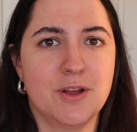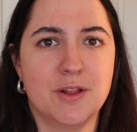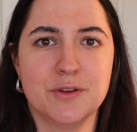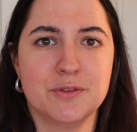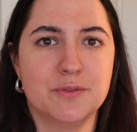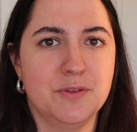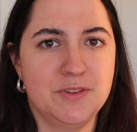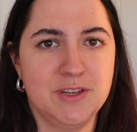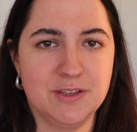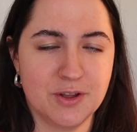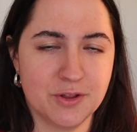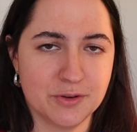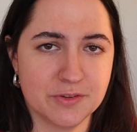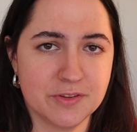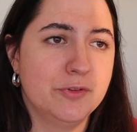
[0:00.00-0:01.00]

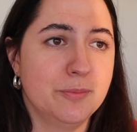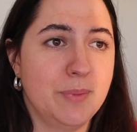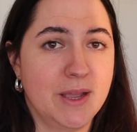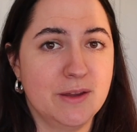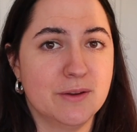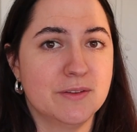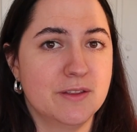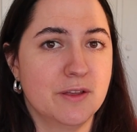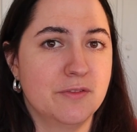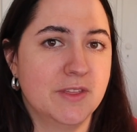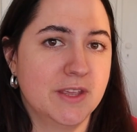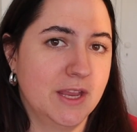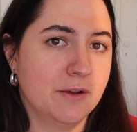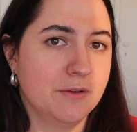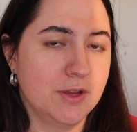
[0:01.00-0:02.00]
$15 to buy yourself
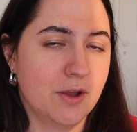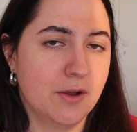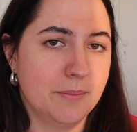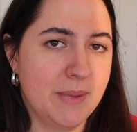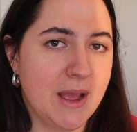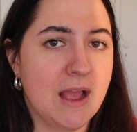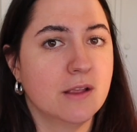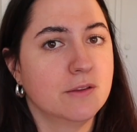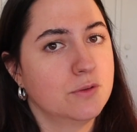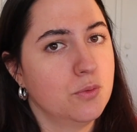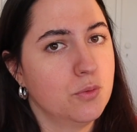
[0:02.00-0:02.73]
the carry-on bags,